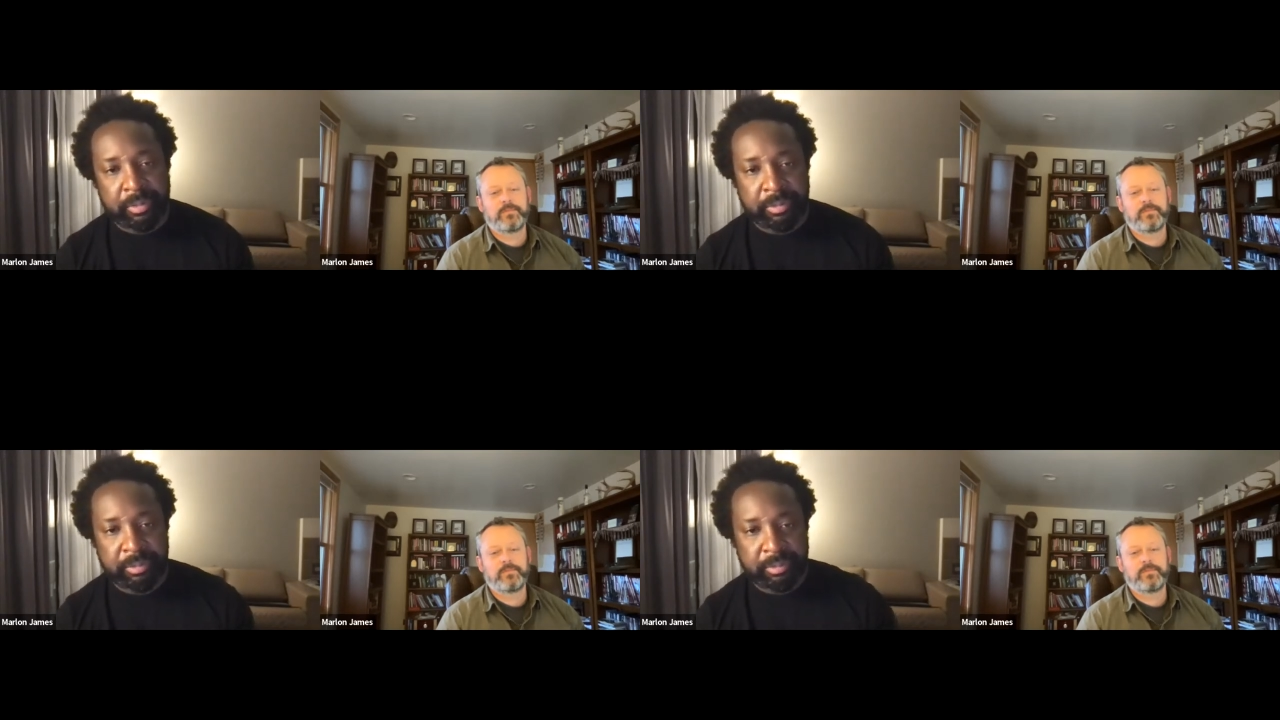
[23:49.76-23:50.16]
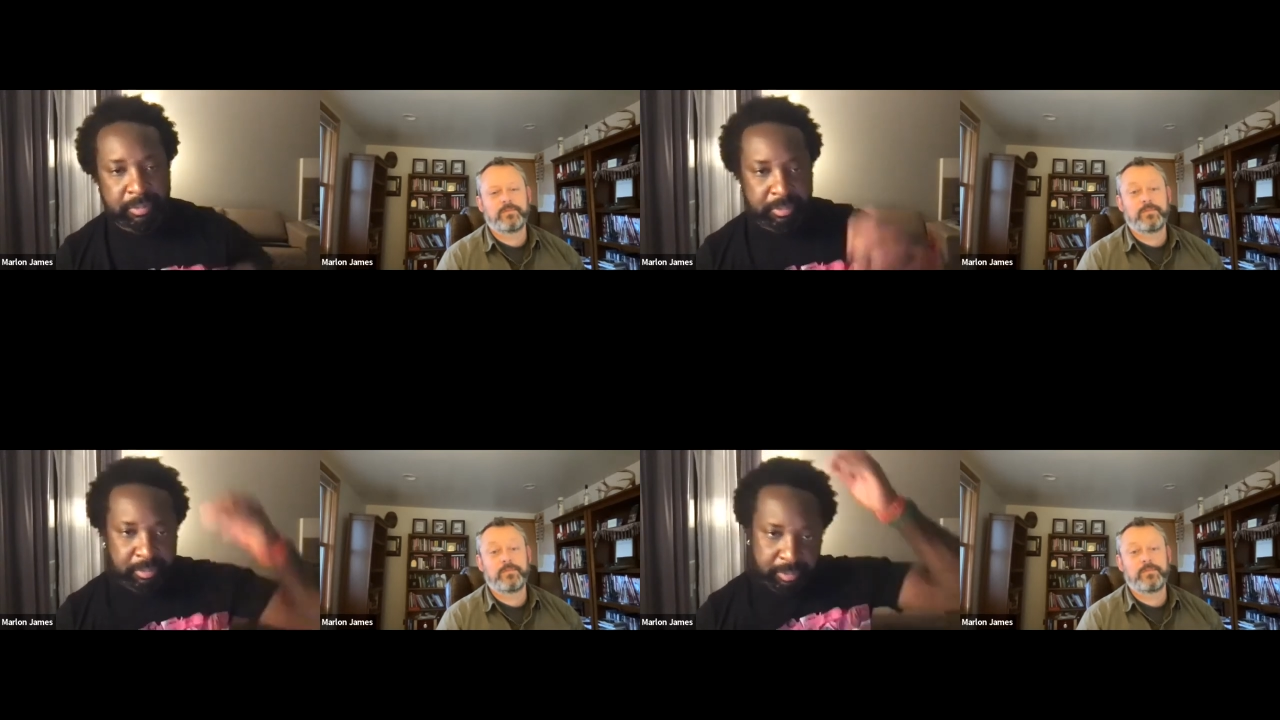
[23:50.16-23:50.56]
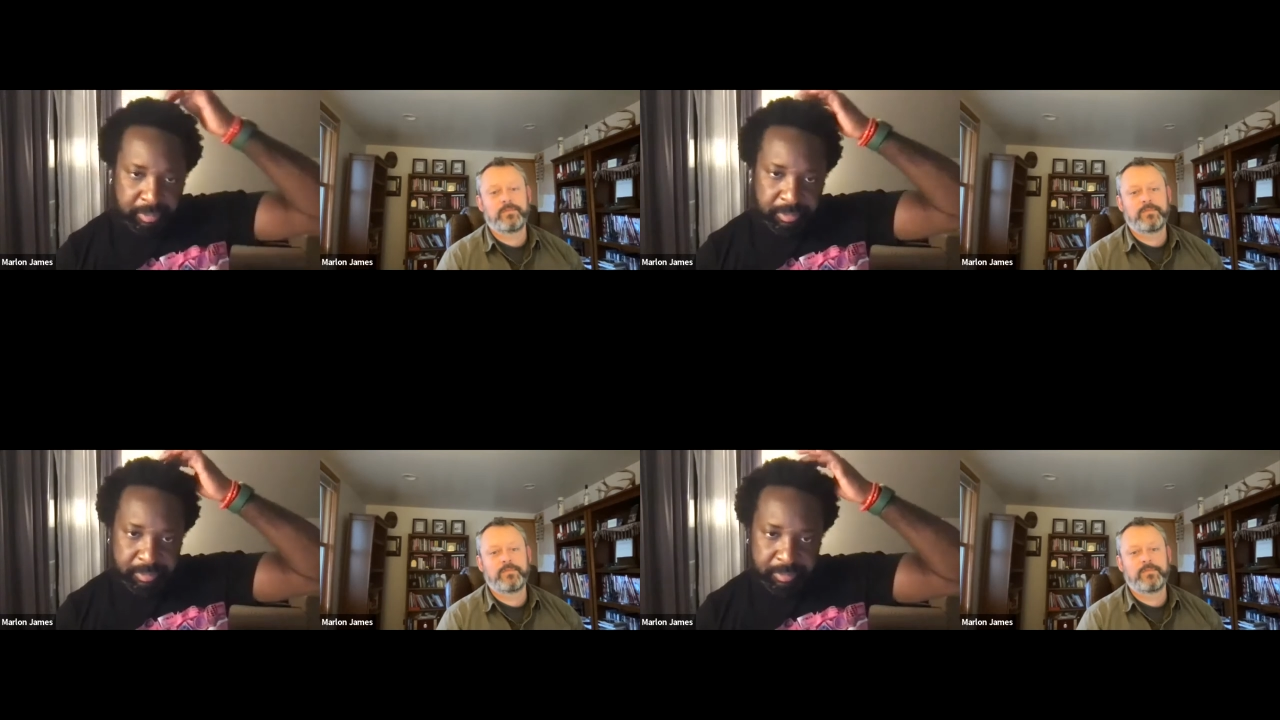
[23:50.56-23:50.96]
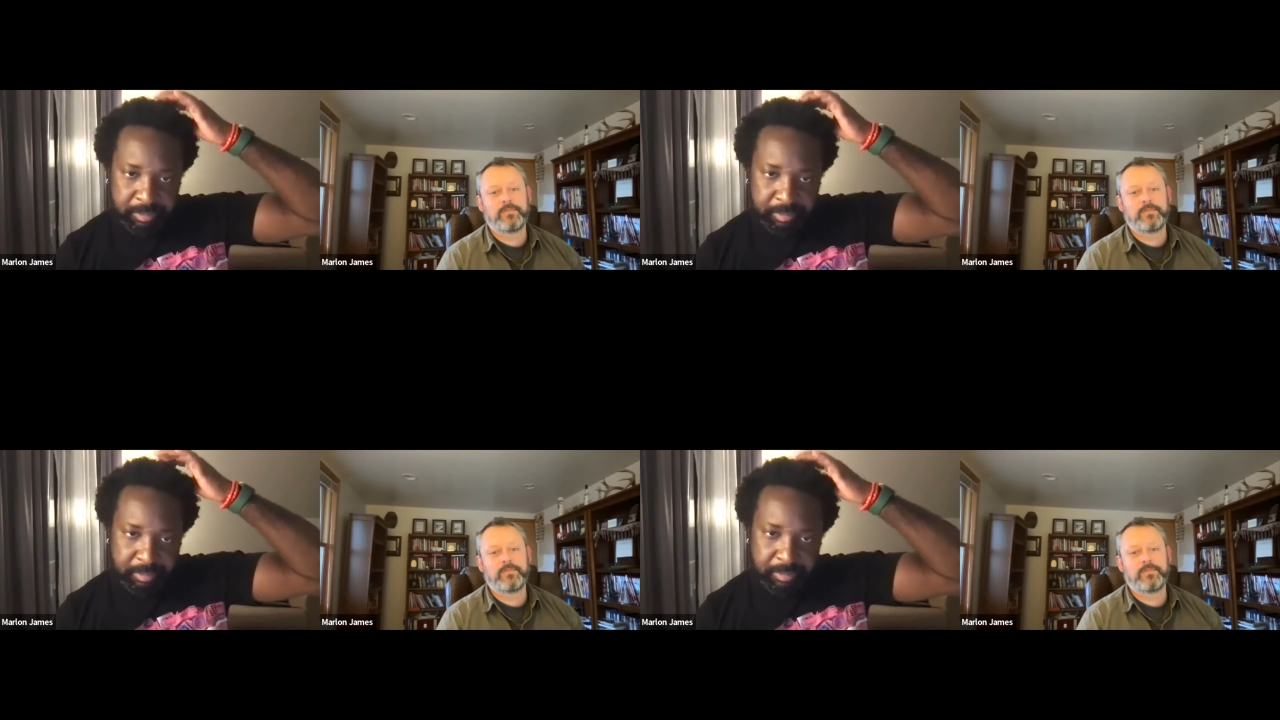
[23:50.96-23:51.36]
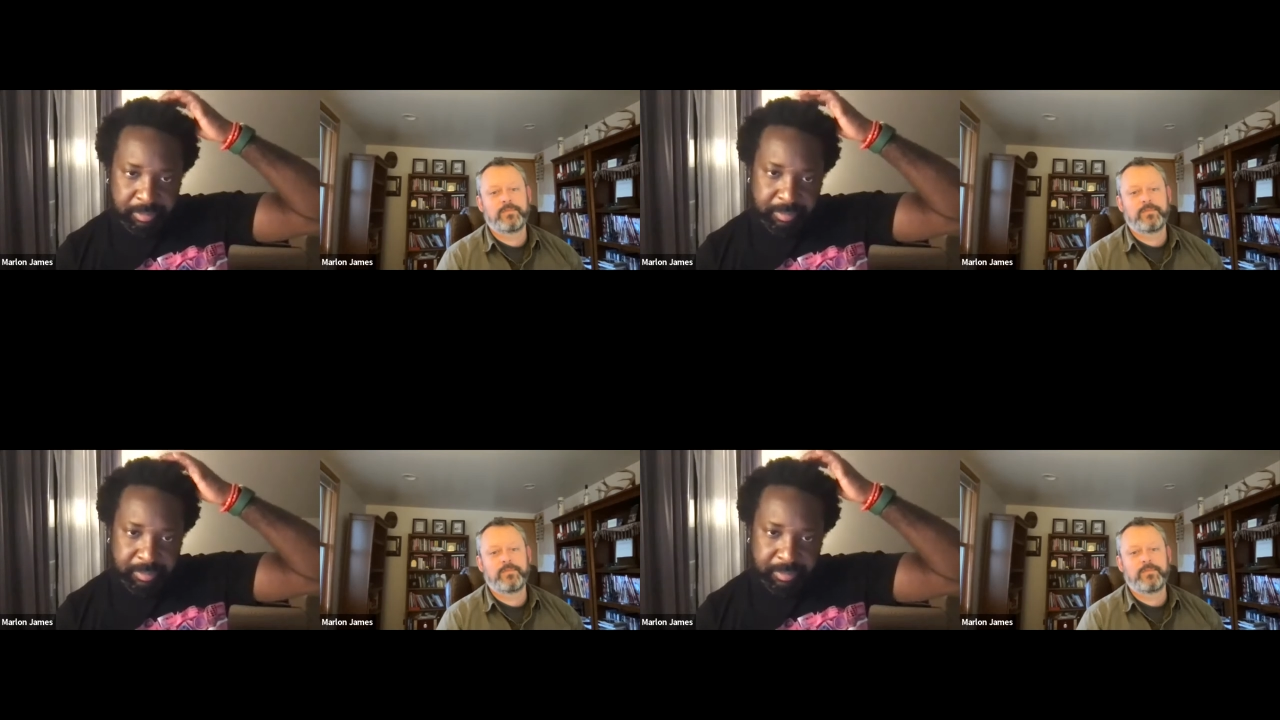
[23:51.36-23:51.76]

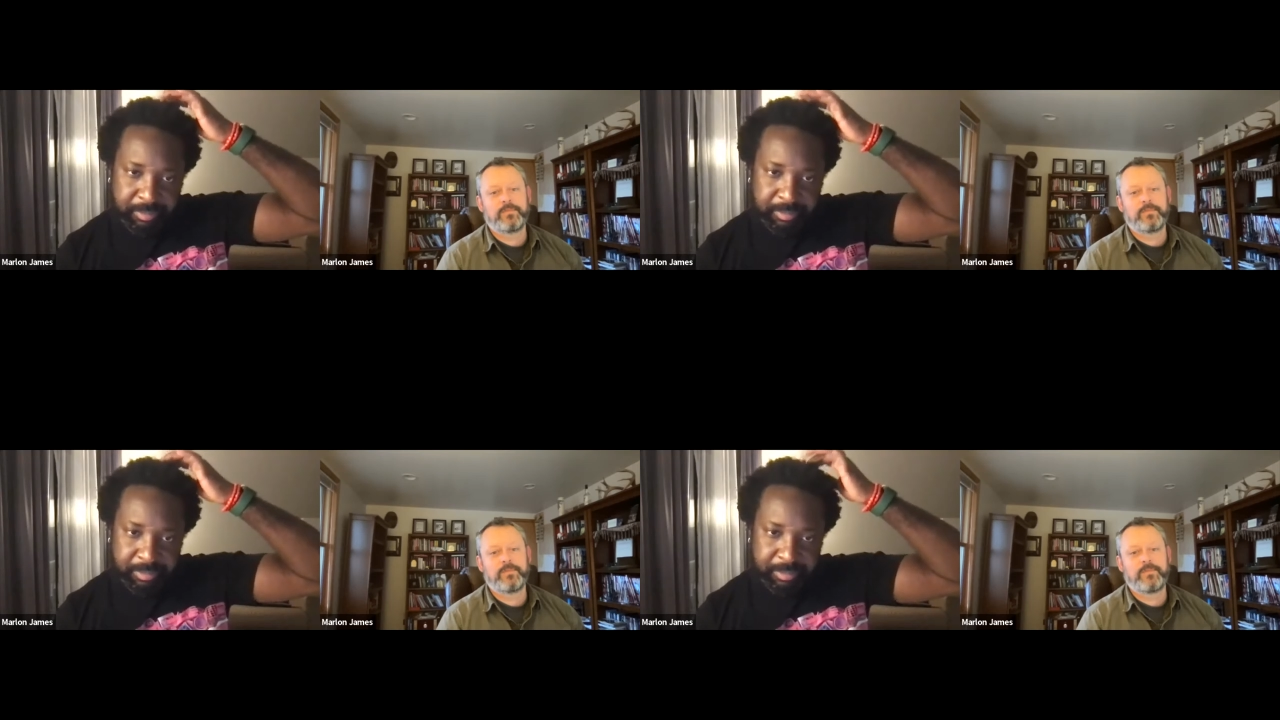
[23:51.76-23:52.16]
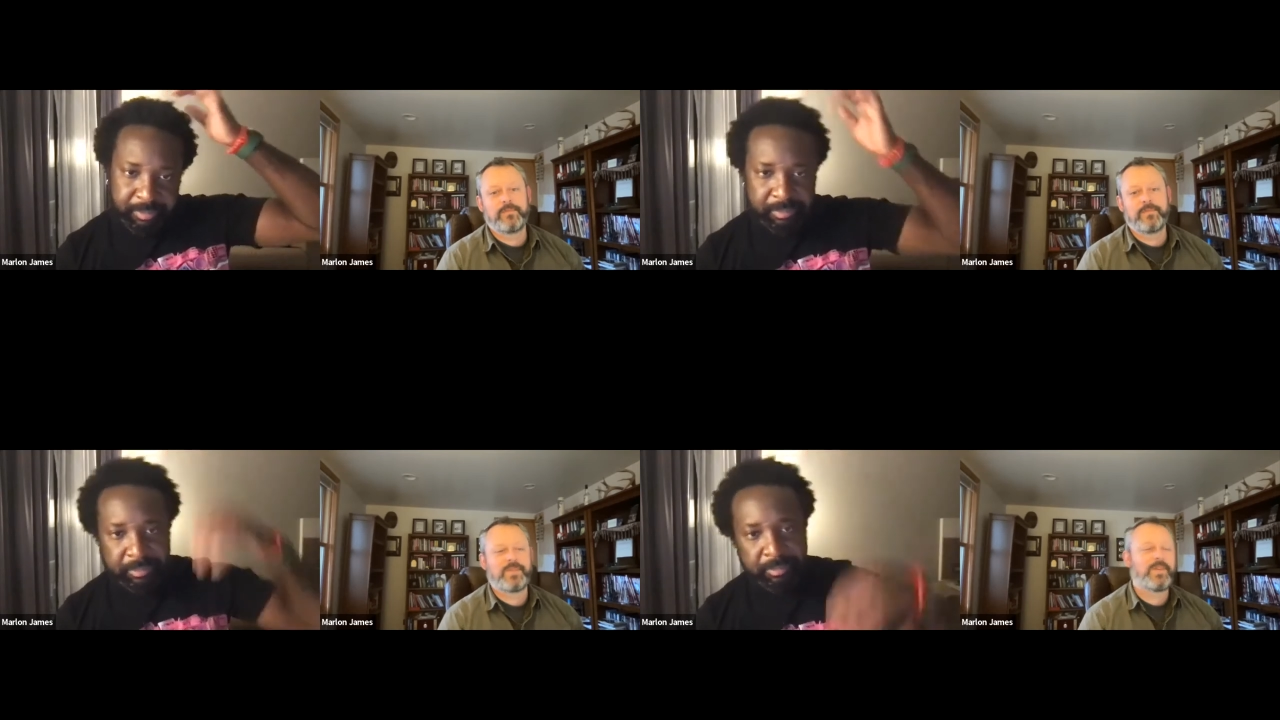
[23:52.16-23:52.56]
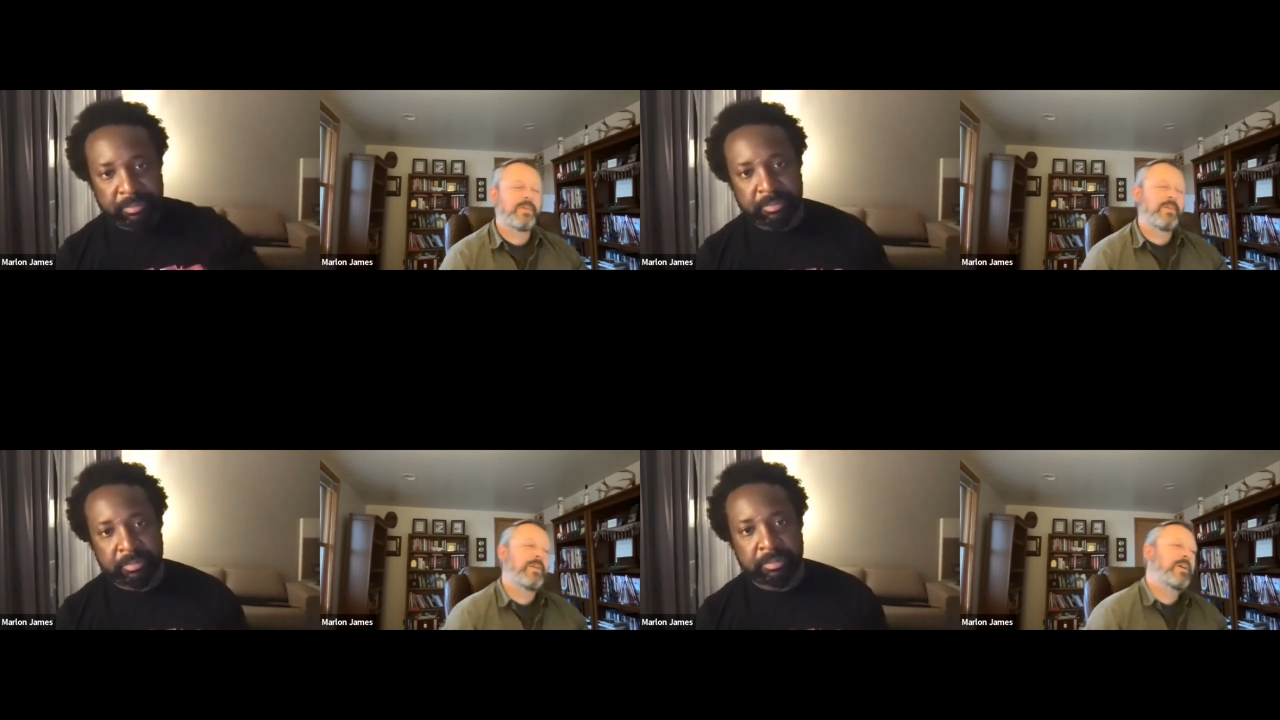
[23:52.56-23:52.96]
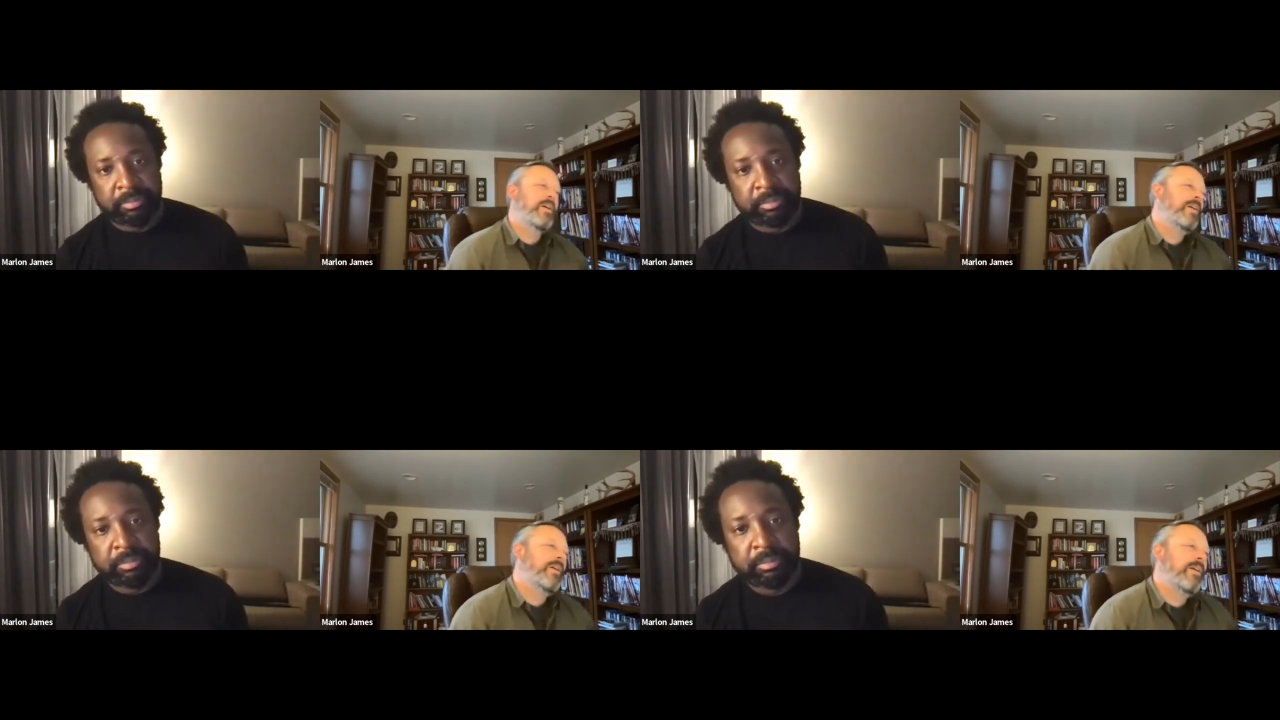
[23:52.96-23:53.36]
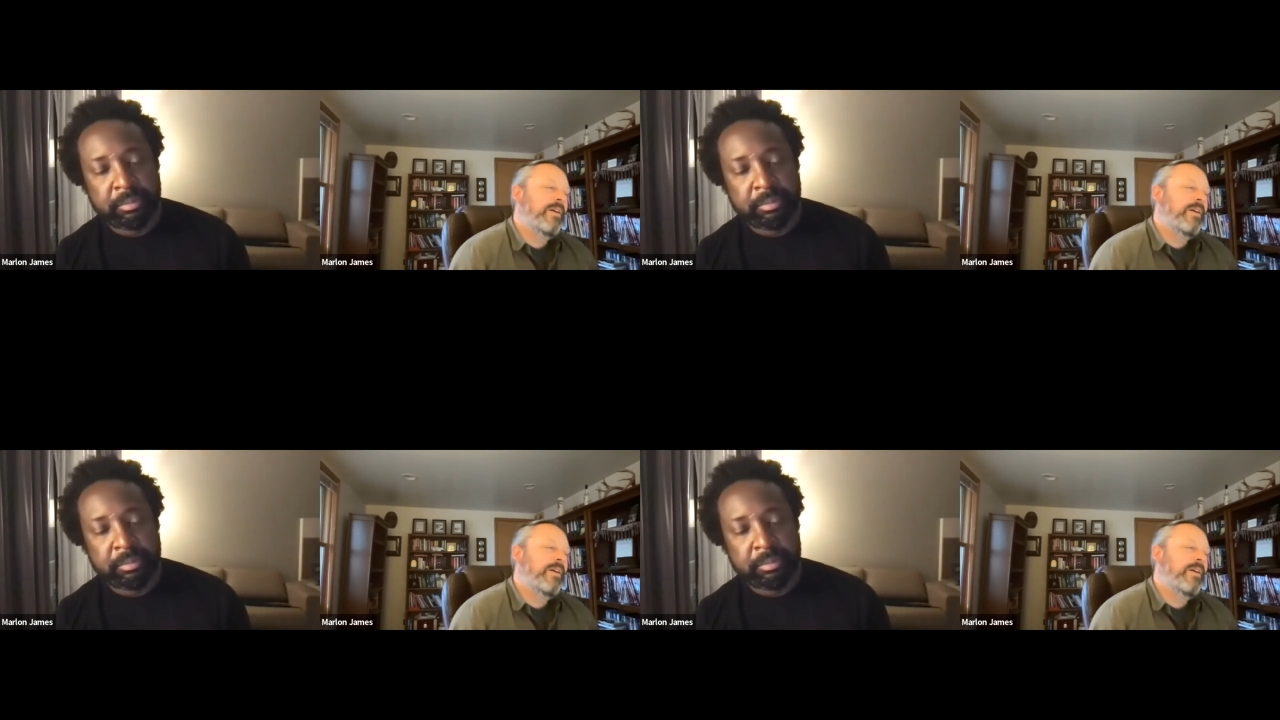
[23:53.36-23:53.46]
(no one is talking)